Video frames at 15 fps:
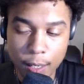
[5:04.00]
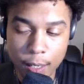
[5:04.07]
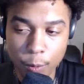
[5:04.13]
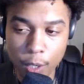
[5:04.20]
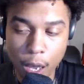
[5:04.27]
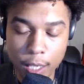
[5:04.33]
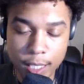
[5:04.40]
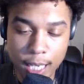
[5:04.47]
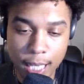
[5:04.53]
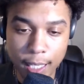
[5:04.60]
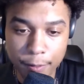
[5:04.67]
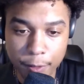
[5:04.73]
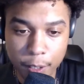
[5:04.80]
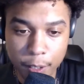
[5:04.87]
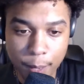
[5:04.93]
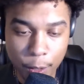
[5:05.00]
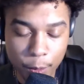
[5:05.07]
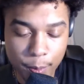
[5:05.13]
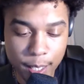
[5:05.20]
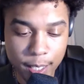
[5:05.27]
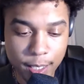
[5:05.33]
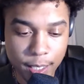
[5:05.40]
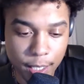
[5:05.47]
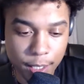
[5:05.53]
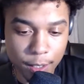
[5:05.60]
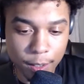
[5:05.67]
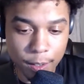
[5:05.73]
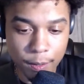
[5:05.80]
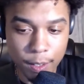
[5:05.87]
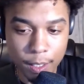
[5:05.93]
regardless how they feel about Eubank
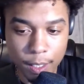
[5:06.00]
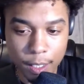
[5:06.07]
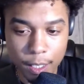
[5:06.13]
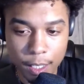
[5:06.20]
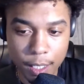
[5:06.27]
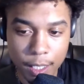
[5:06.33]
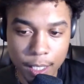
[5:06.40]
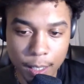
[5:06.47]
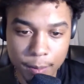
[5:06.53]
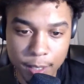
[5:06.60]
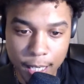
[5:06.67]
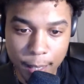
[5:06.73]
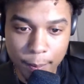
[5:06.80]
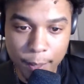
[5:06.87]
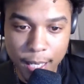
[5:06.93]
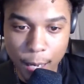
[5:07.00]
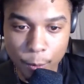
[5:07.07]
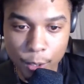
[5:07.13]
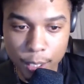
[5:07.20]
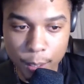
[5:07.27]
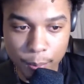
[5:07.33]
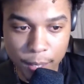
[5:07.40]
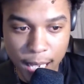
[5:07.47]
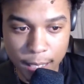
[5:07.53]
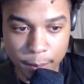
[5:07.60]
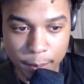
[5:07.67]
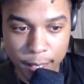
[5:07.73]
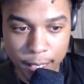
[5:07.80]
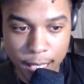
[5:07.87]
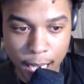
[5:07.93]
Sr., you know what I'm saying, man, I really applaud him, man.